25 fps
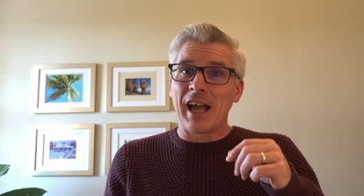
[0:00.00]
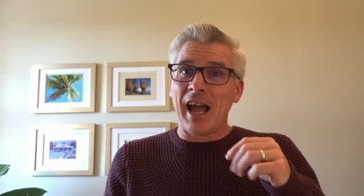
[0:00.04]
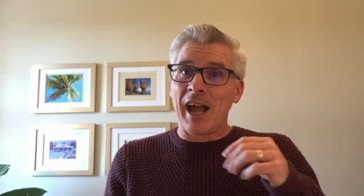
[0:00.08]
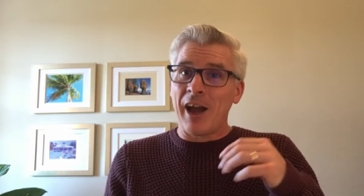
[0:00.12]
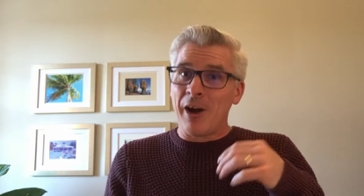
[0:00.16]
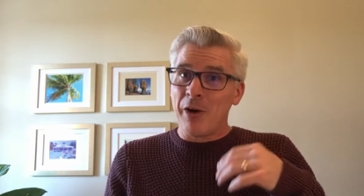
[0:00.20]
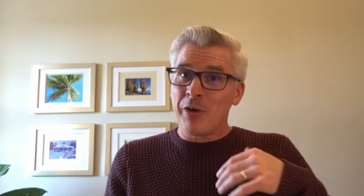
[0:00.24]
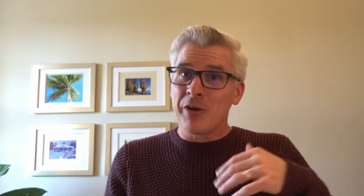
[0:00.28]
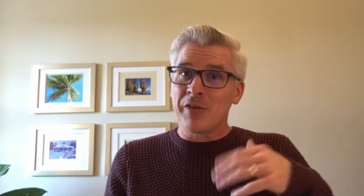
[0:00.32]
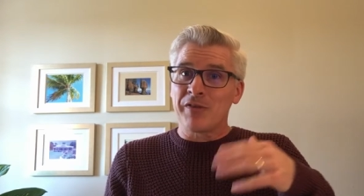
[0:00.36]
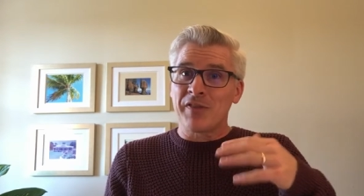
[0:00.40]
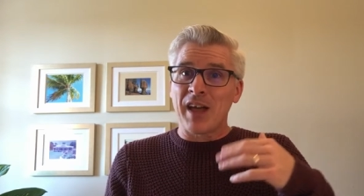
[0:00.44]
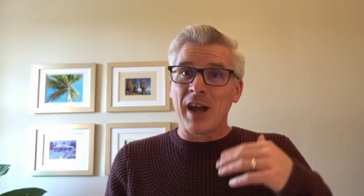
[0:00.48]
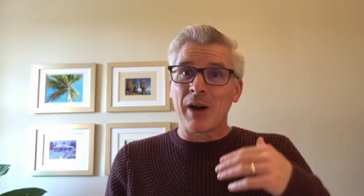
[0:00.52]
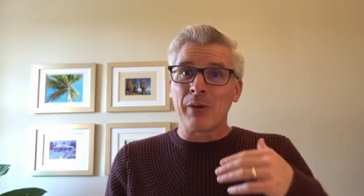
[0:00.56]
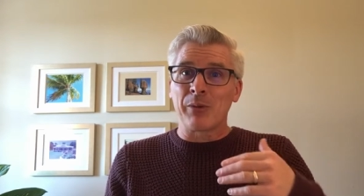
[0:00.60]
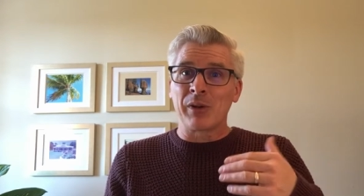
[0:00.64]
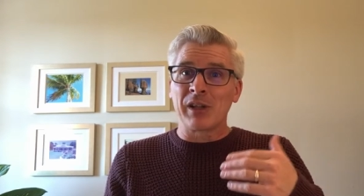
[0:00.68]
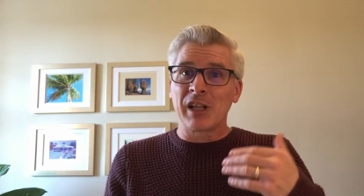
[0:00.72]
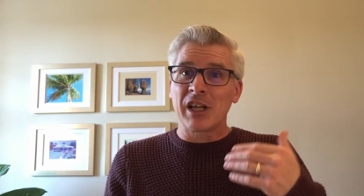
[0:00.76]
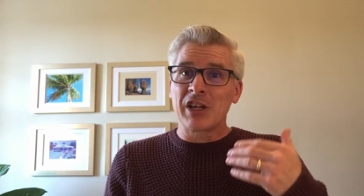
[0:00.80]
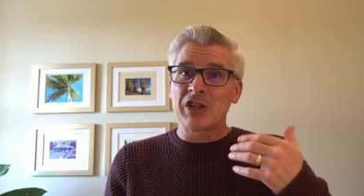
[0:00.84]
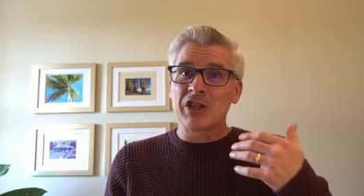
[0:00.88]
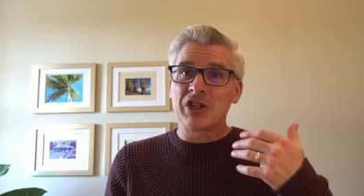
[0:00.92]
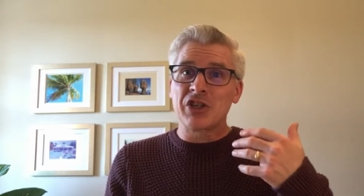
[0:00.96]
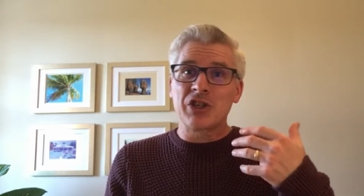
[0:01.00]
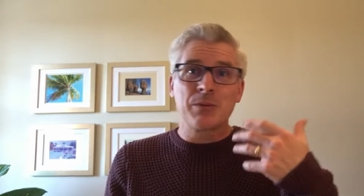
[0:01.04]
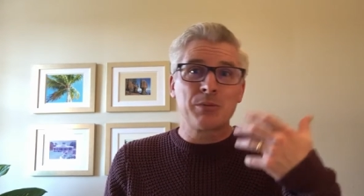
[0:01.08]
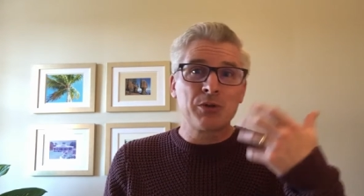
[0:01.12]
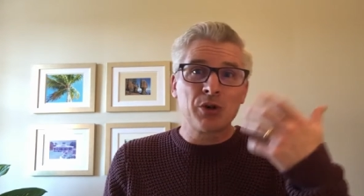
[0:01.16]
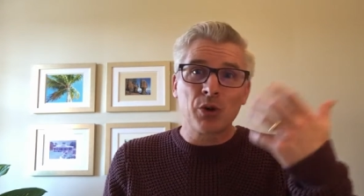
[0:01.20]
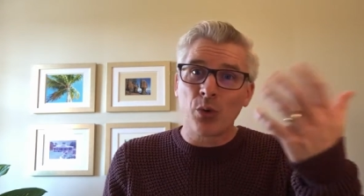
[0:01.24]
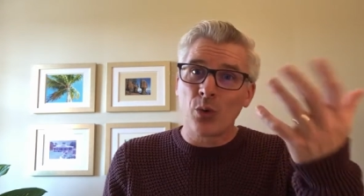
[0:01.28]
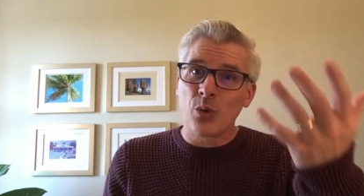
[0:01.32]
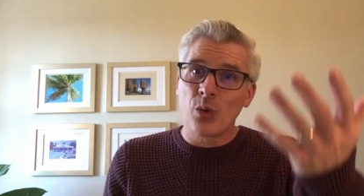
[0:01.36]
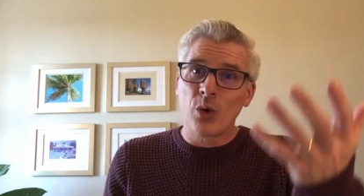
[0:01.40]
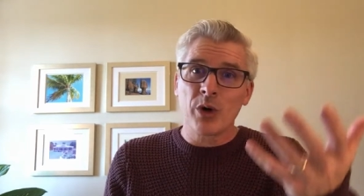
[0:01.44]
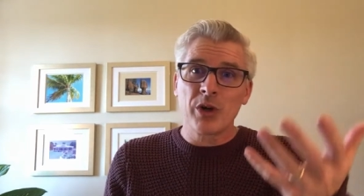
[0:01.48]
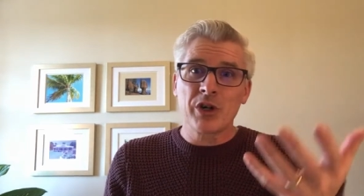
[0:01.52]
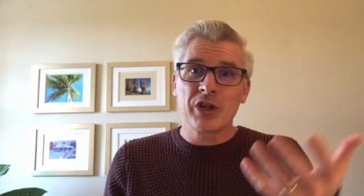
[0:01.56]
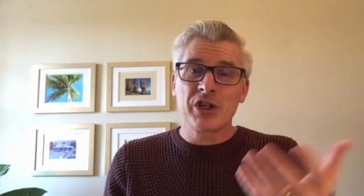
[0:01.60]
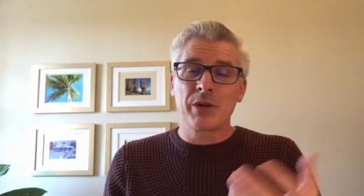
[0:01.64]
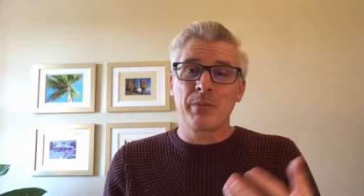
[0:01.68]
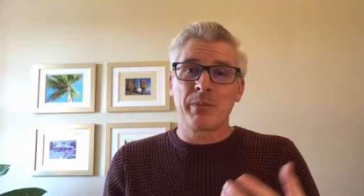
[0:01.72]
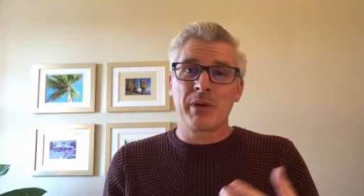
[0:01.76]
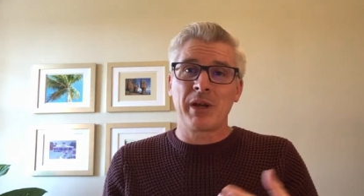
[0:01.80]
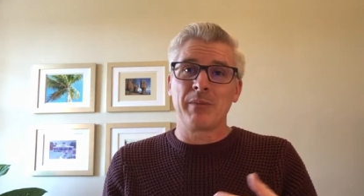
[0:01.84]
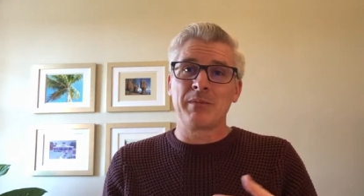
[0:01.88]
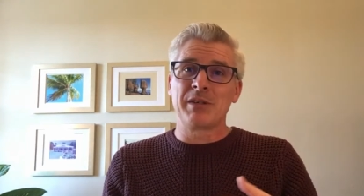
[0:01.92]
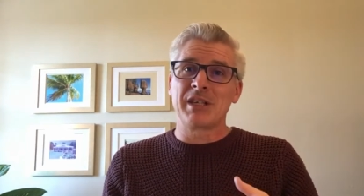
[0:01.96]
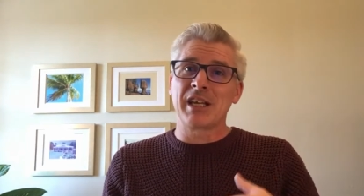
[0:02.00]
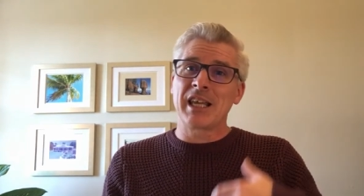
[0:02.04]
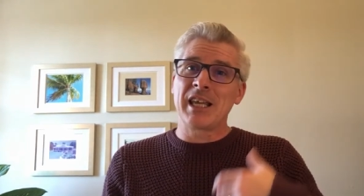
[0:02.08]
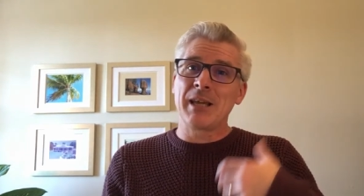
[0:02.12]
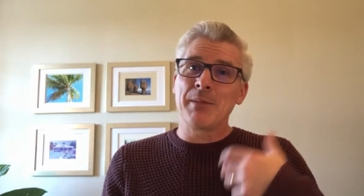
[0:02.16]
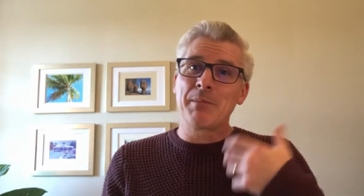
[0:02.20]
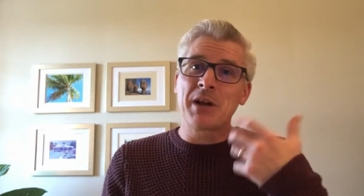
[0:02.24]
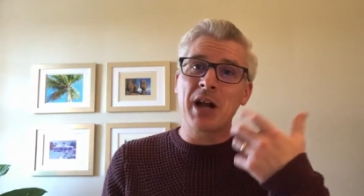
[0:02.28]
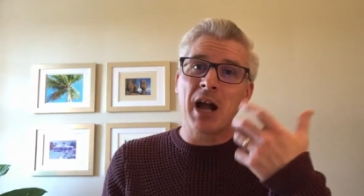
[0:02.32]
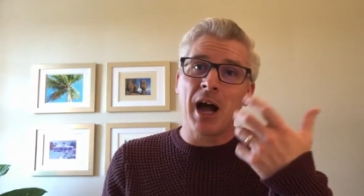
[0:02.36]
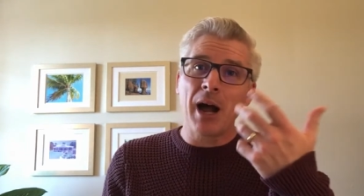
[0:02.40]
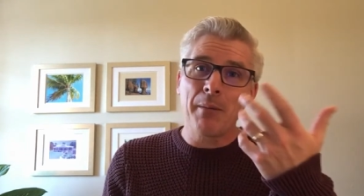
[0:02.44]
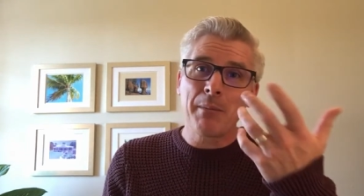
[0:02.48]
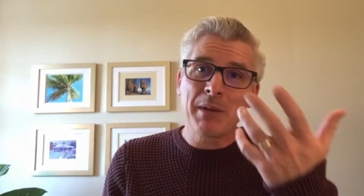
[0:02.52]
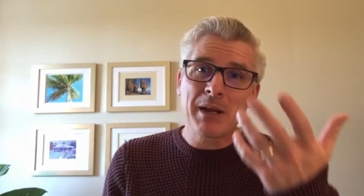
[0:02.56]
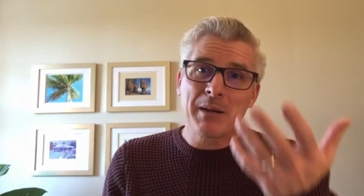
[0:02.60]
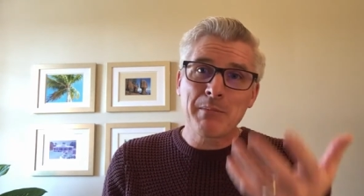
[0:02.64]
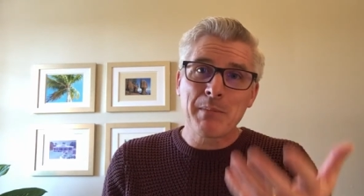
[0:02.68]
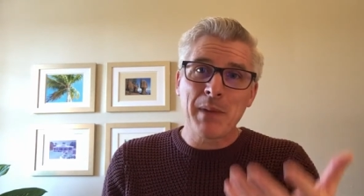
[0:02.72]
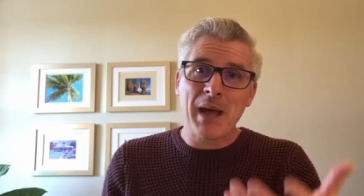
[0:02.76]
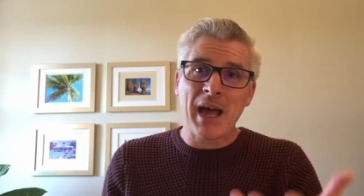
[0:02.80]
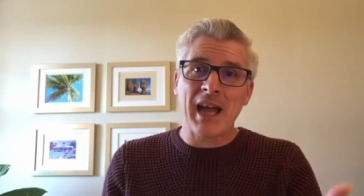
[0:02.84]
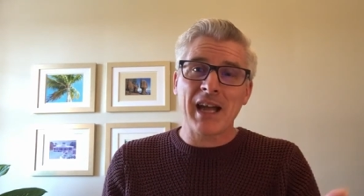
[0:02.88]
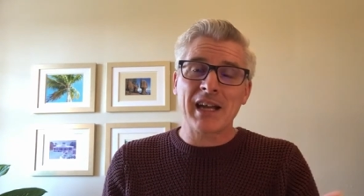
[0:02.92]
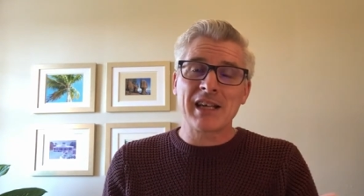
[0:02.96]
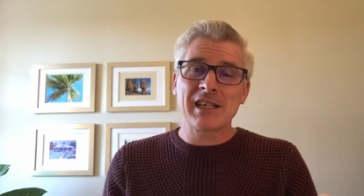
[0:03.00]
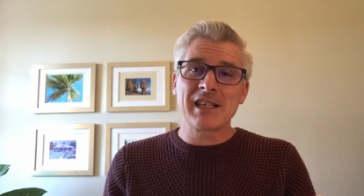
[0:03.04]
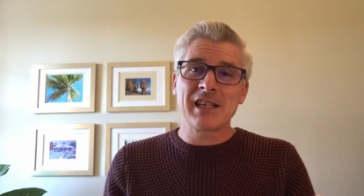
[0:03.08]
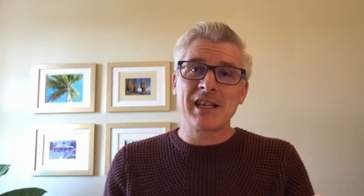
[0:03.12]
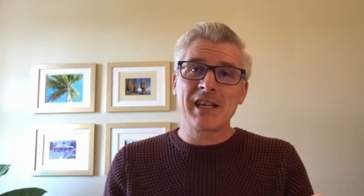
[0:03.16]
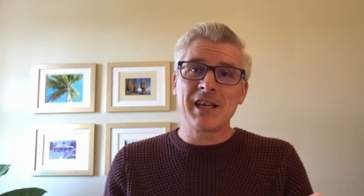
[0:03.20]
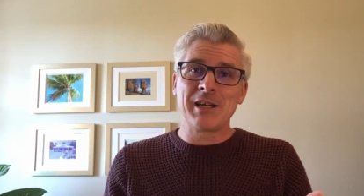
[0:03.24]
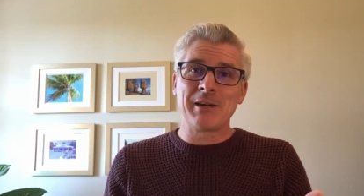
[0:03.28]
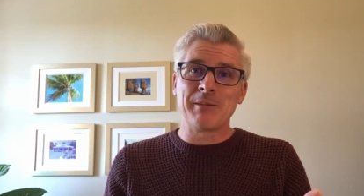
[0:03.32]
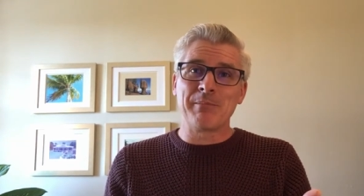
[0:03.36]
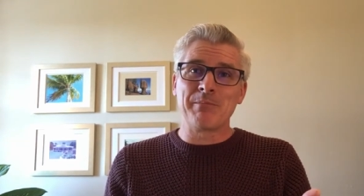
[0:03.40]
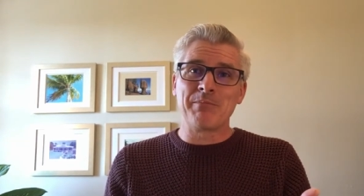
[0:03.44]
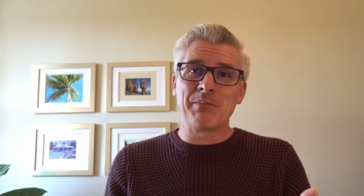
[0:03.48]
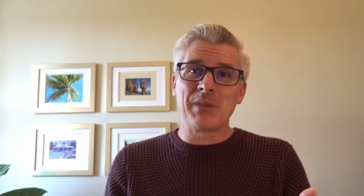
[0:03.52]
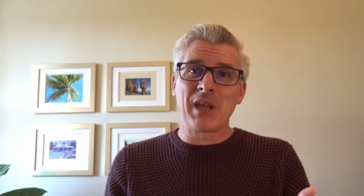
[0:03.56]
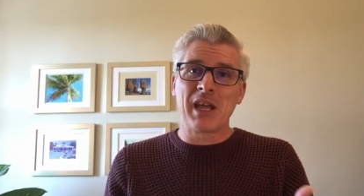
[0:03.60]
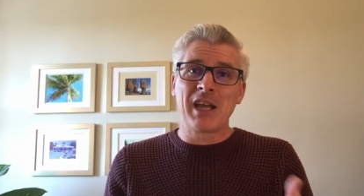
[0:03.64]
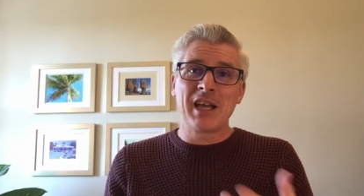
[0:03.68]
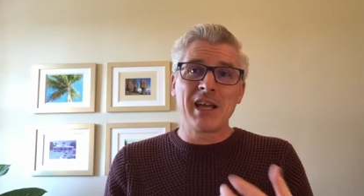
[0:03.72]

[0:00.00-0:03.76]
out of that relationship to worship Him, to keep coming back to Him,